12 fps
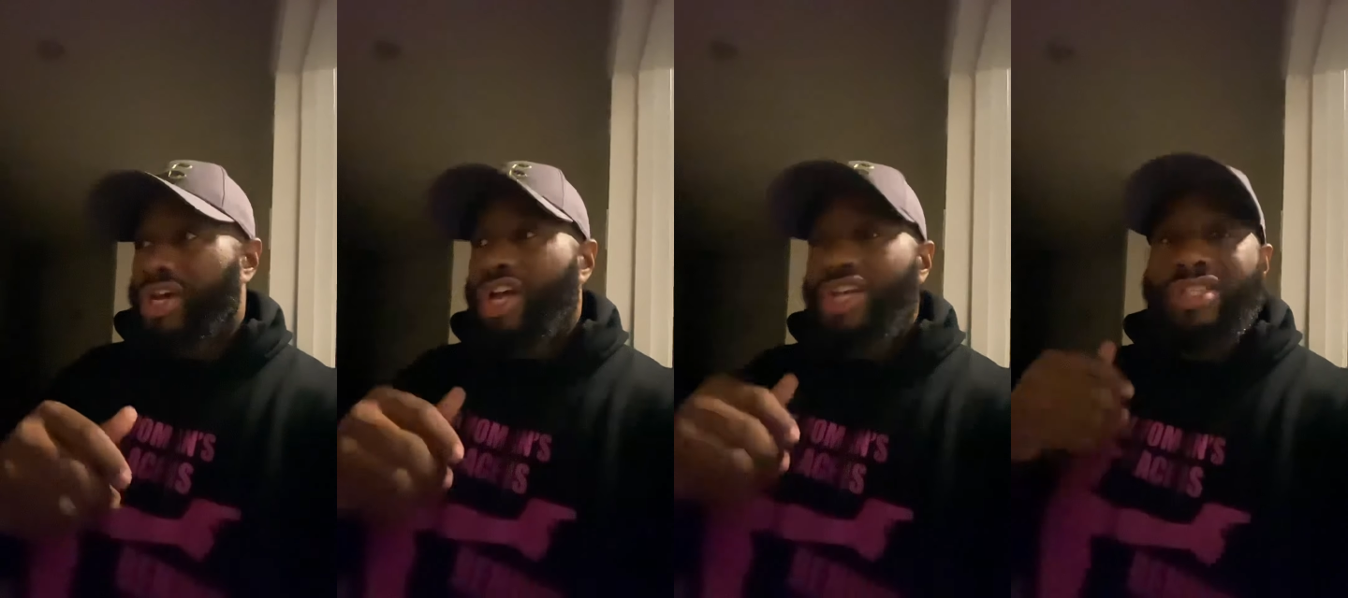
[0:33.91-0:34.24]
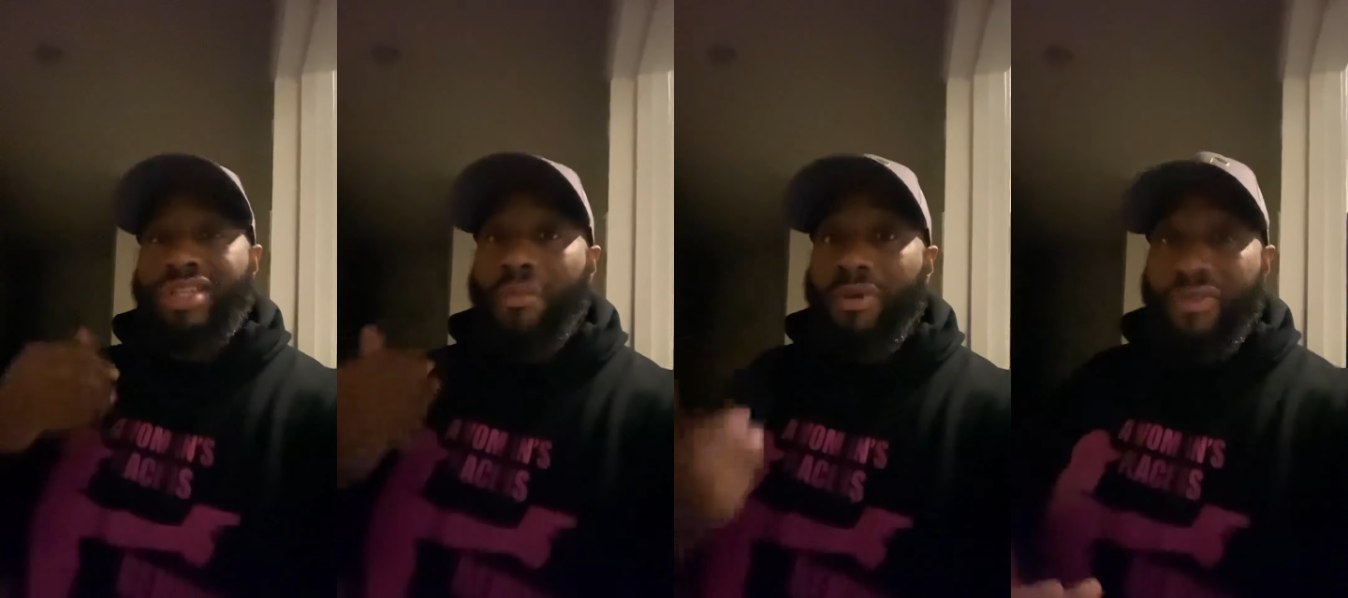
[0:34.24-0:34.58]

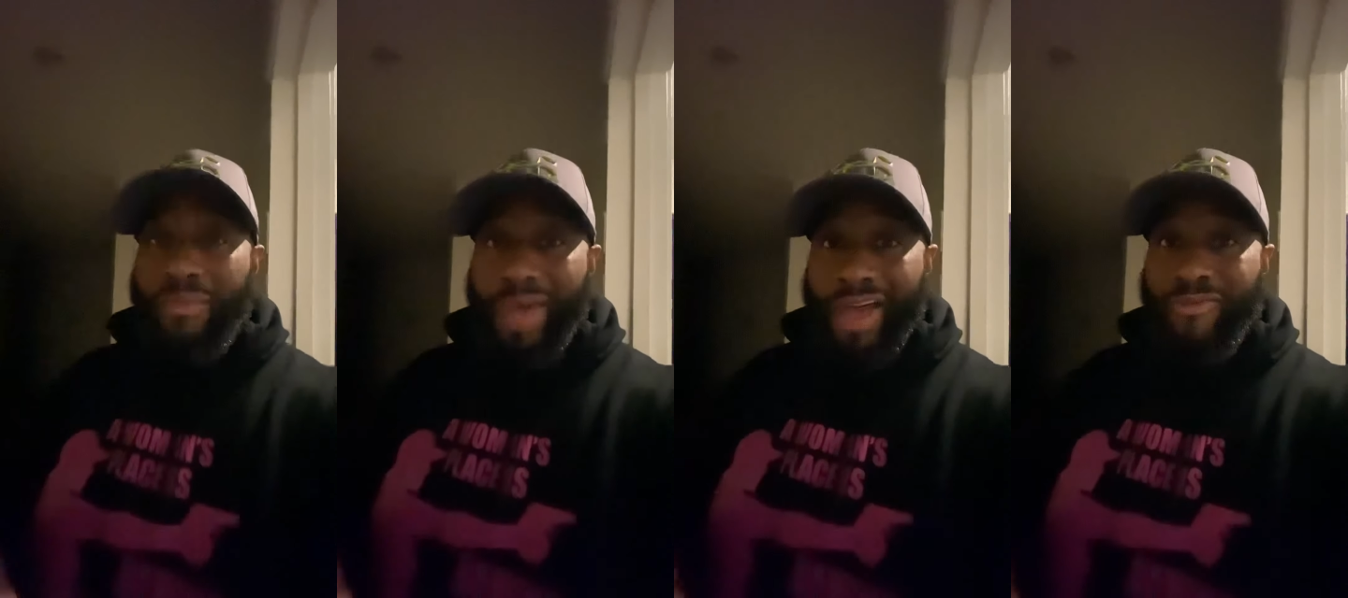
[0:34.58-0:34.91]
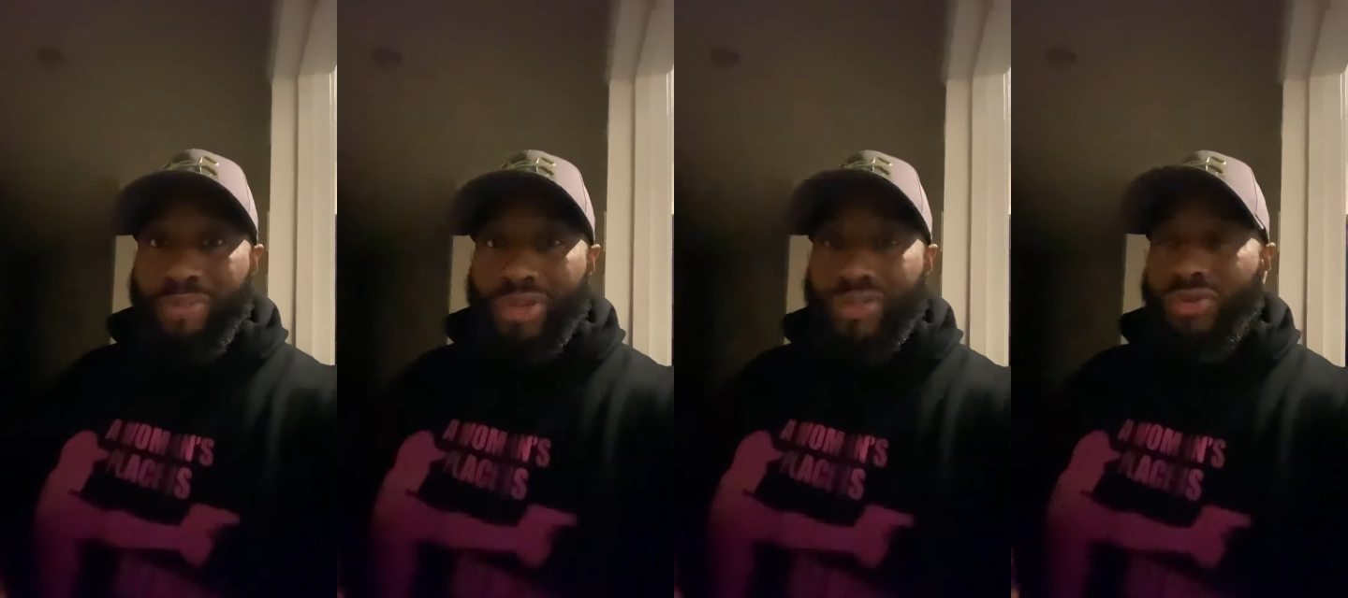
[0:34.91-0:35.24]
Some of them have
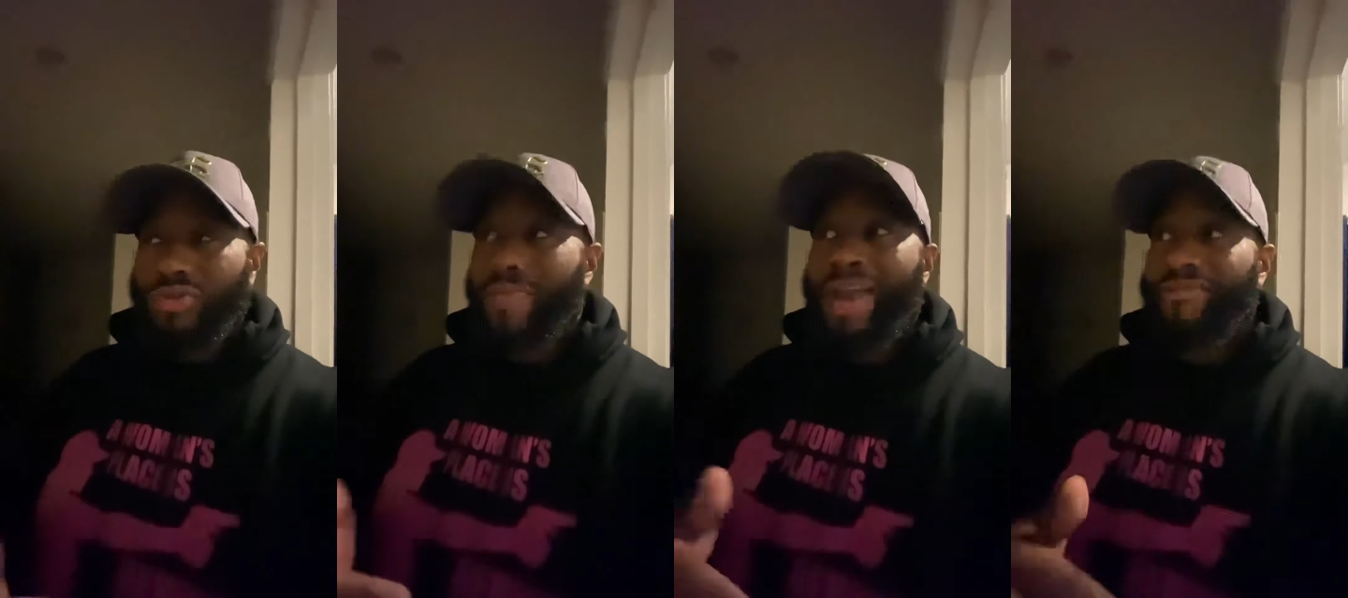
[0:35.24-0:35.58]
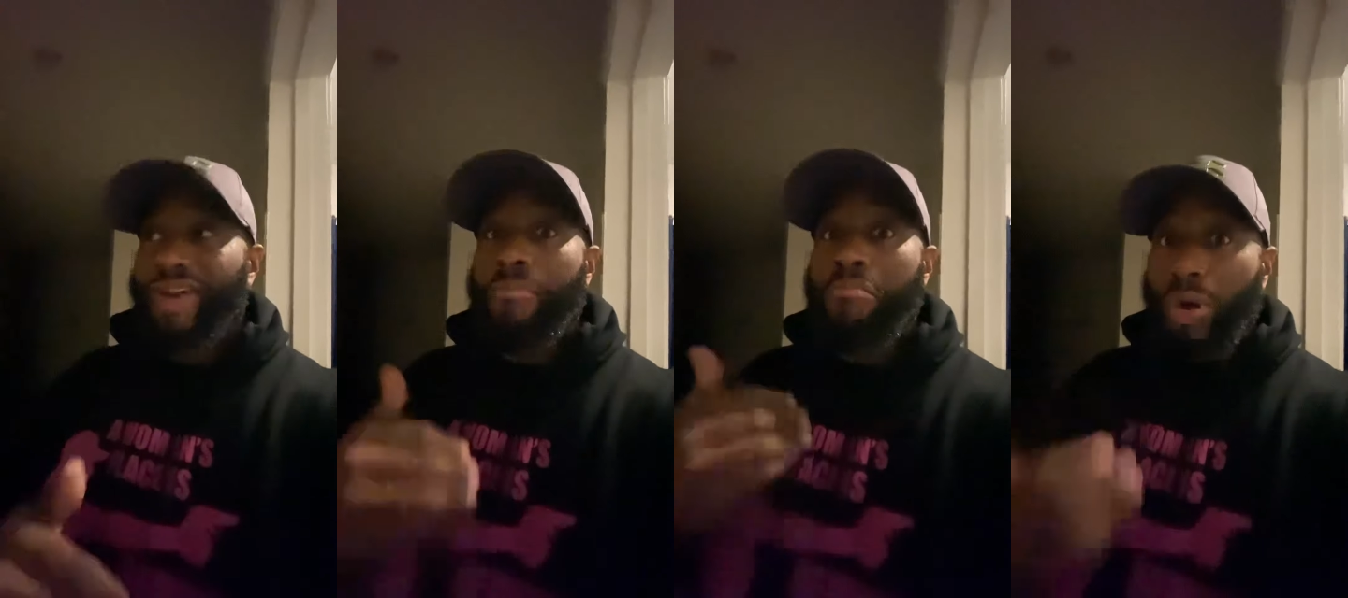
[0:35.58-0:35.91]
pistols. Matter of
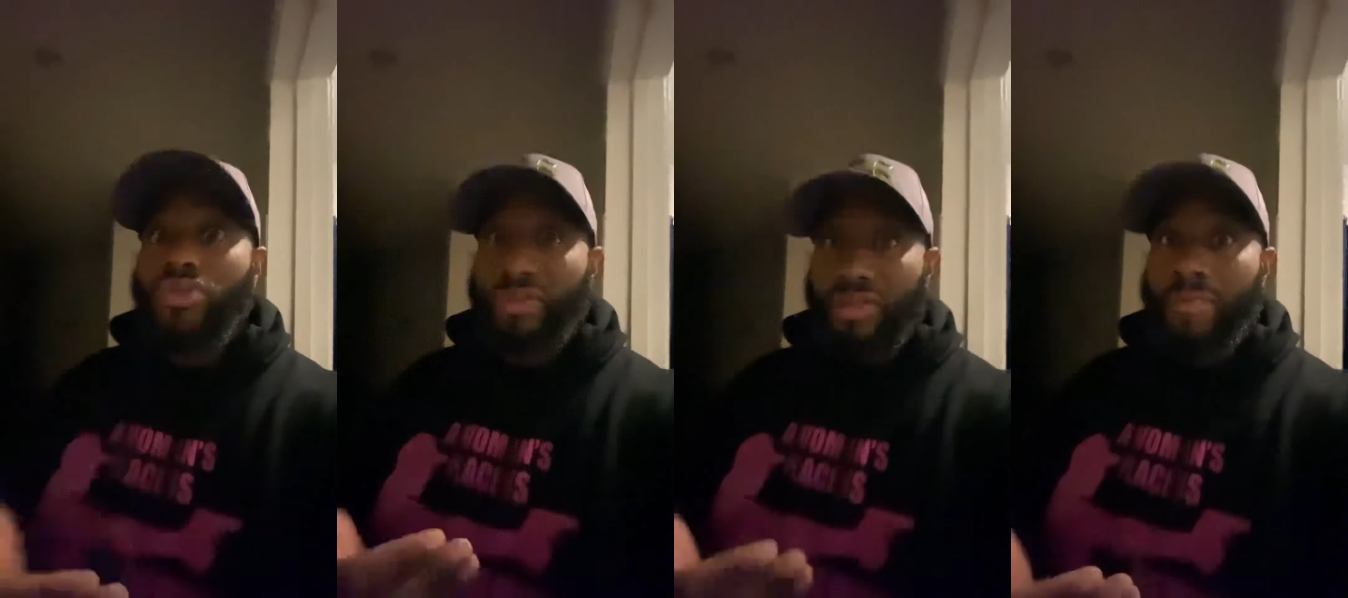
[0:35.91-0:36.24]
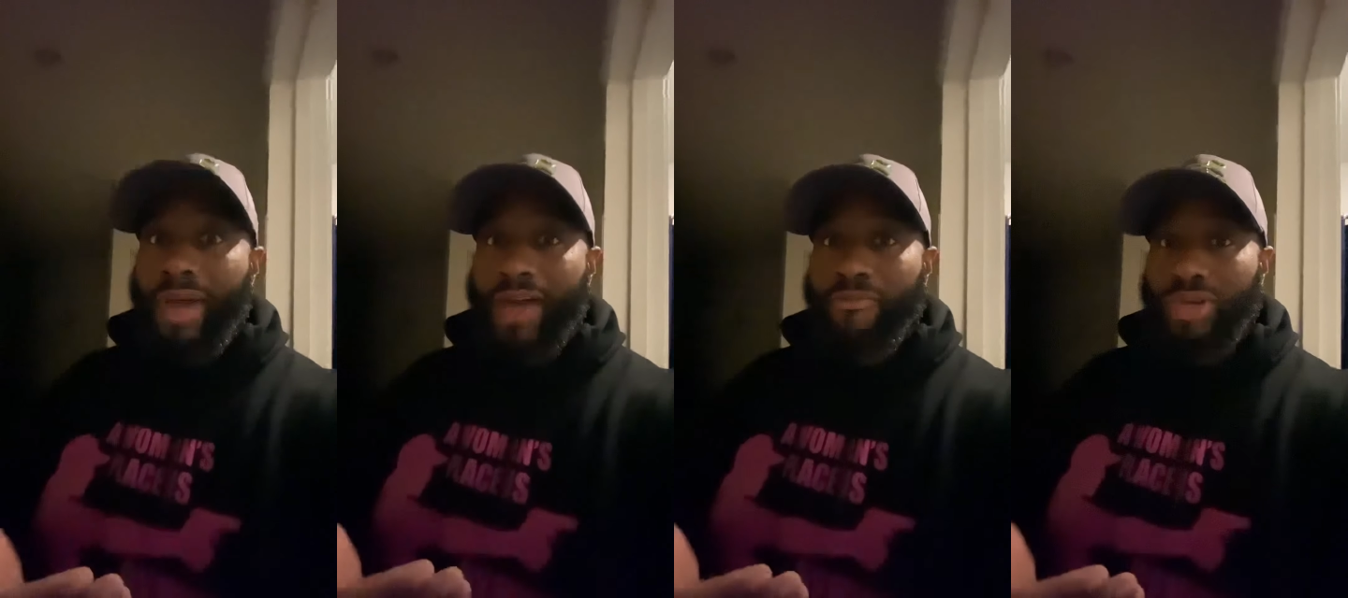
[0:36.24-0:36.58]
fact, most of them
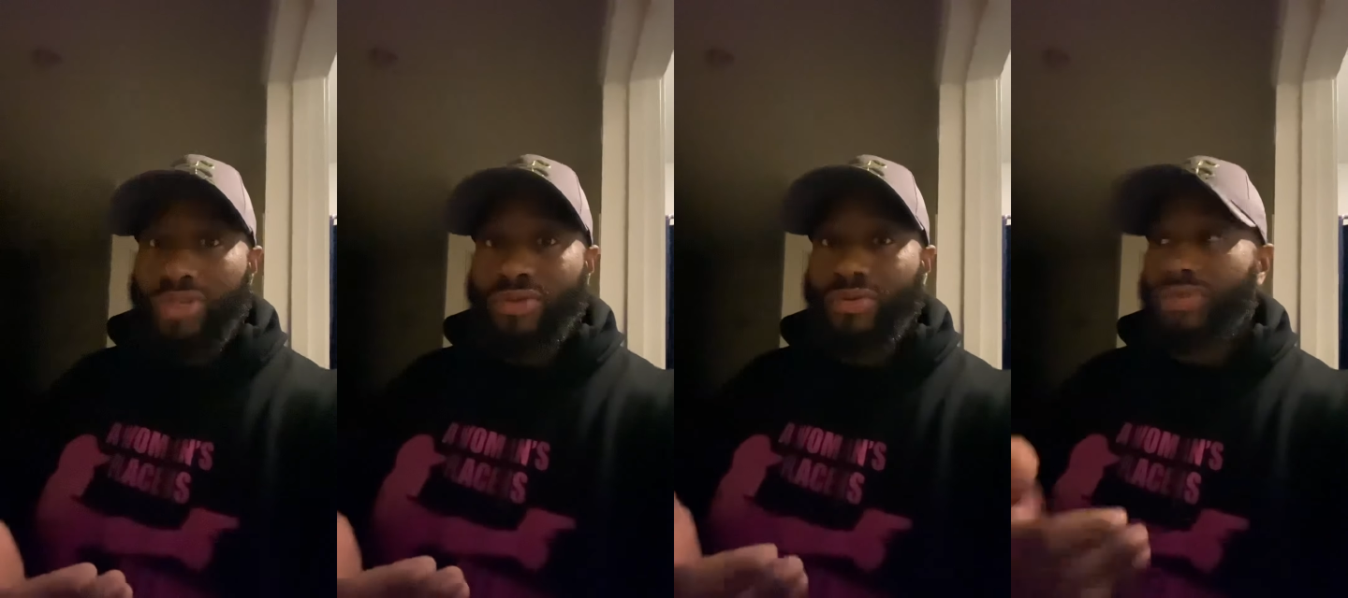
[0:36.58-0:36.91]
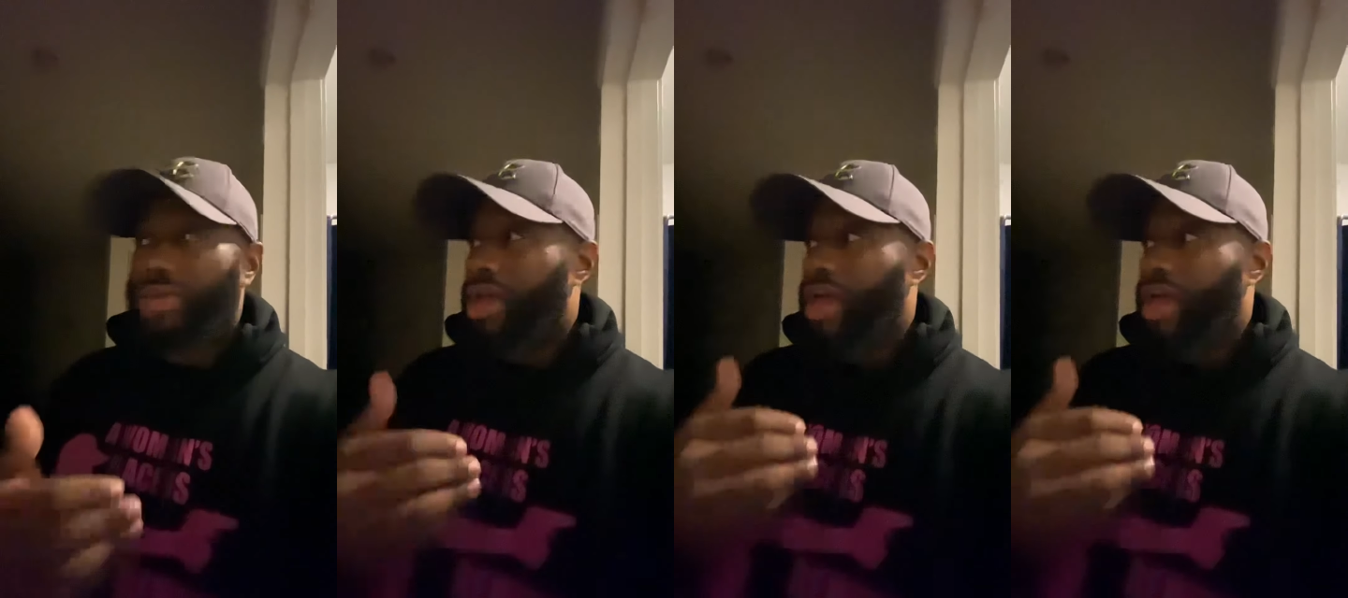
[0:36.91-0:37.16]
have pistols.